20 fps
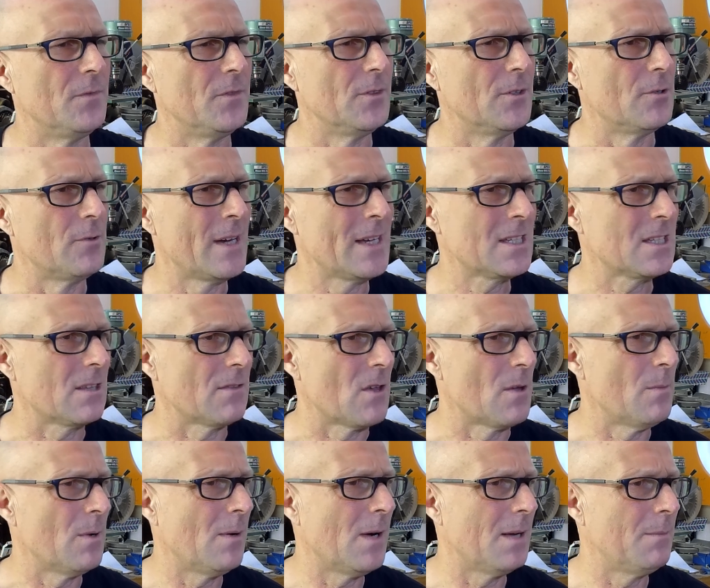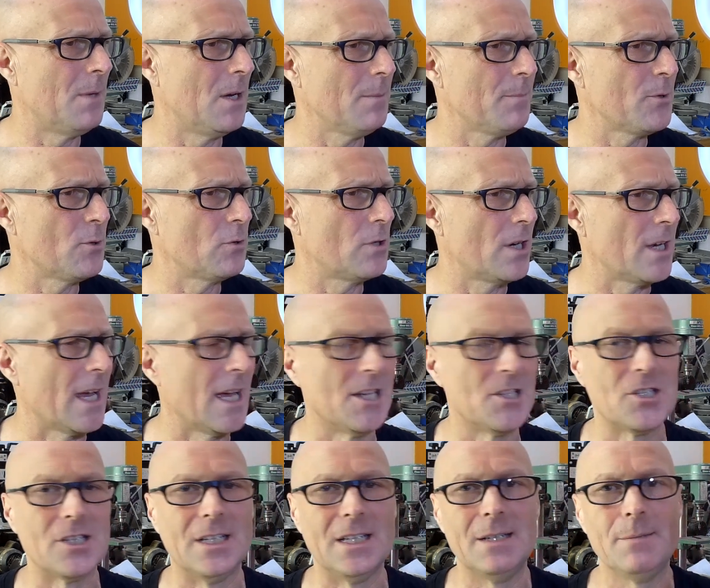The rest of them might be alright
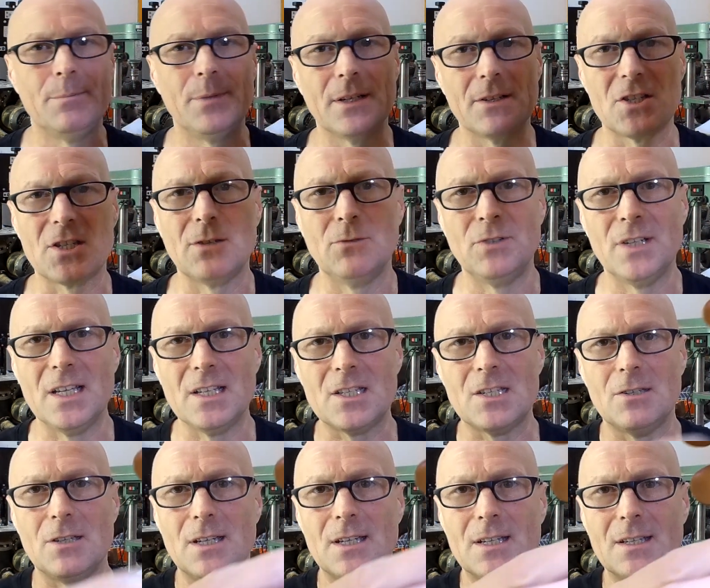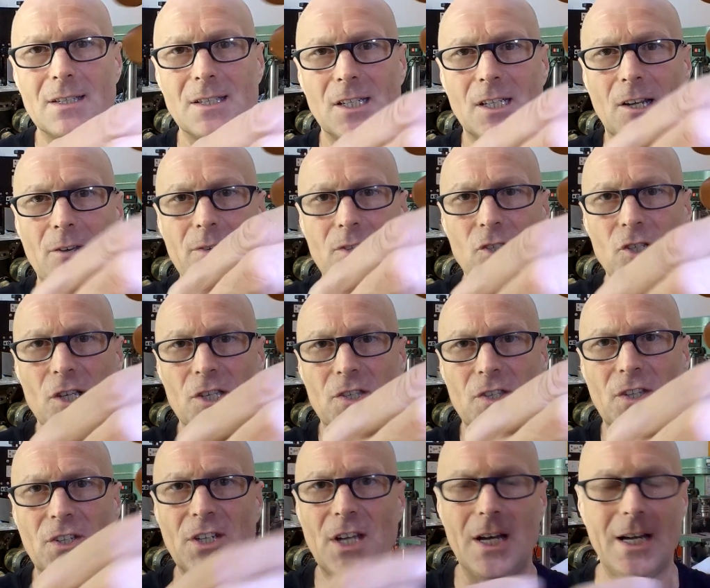actually, but I still need to, you know, adjust
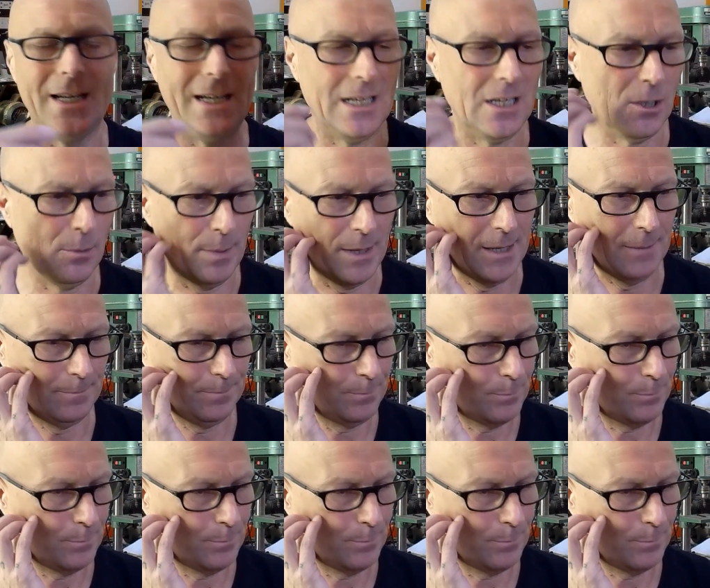the nut a little bit.